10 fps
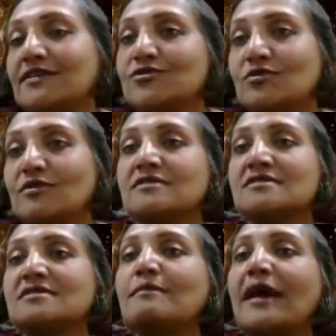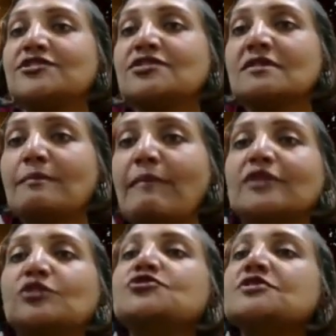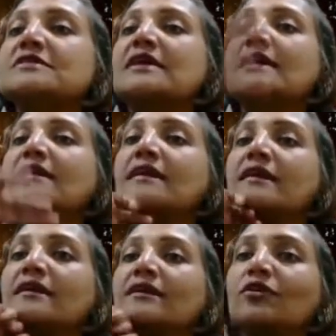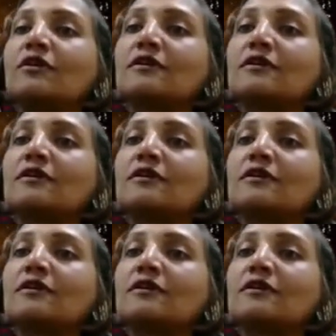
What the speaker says: So just imagine the pathogens that are there in your